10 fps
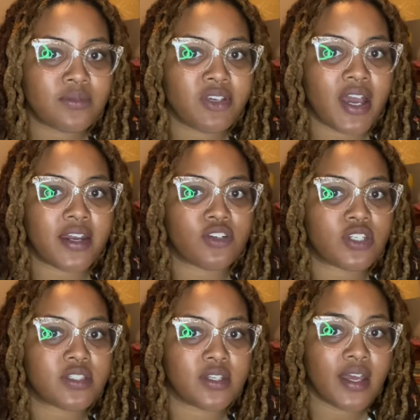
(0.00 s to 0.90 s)
we kind of
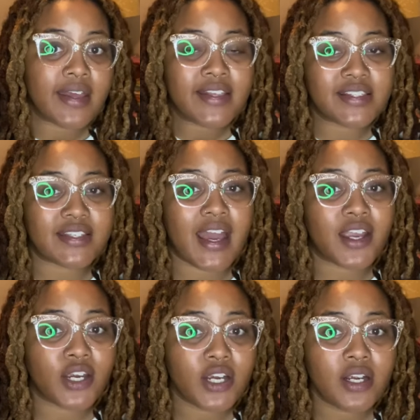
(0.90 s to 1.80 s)
just
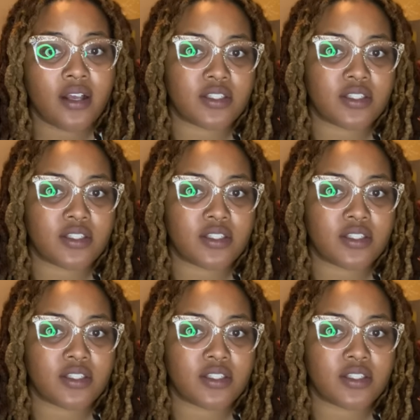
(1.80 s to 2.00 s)
stagger.